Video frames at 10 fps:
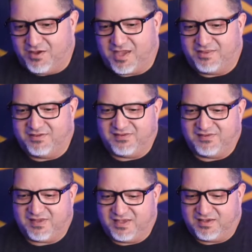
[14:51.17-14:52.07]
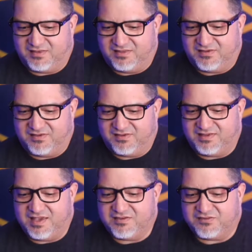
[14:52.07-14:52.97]
Oh yeah, this is
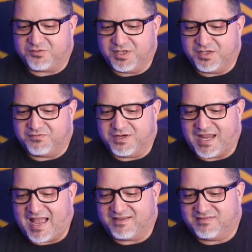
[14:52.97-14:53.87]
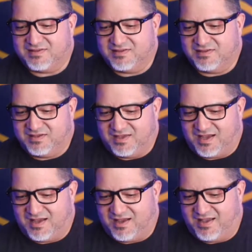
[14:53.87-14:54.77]
the history of React.
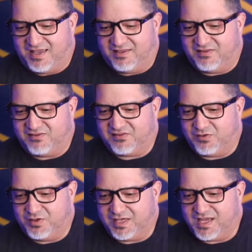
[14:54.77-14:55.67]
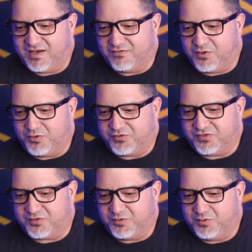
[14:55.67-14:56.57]
And so it kind of
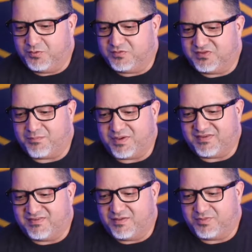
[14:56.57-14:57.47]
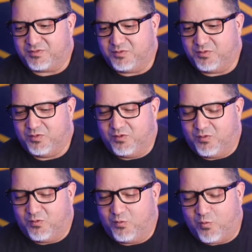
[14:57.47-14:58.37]
goes through step by step through
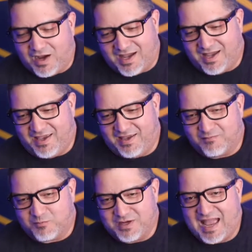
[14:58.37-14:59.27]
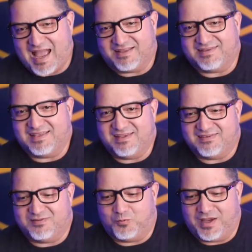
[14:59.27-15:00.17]
why React
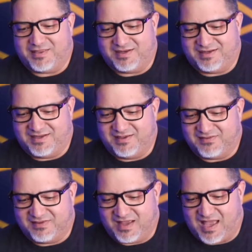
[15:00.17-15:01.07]
is the way that it is and